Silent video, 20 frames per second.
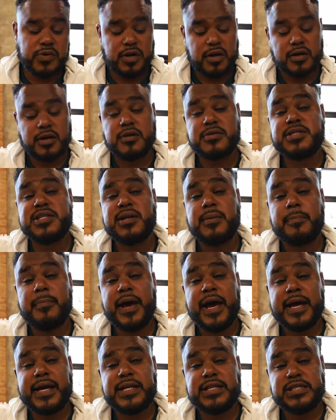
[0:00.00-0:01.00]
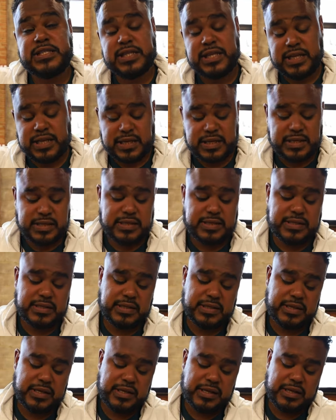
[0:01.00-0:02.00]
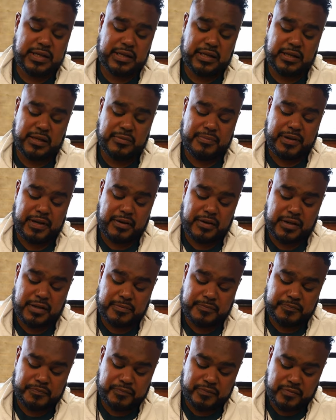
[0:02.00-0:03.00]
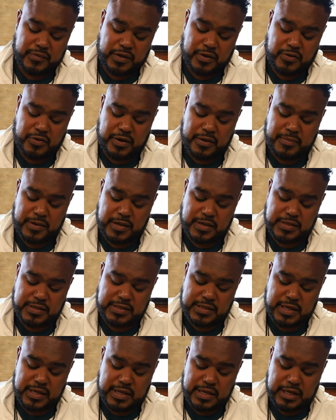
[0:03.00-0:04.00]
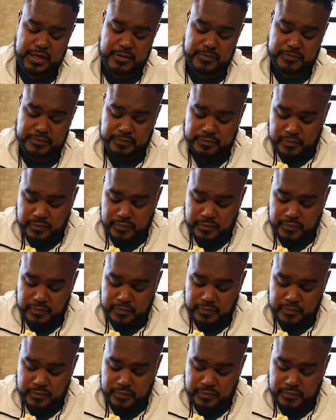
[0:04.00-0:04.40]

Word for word: we're gonna go to the mac and cheese. A little bit on the creamier side.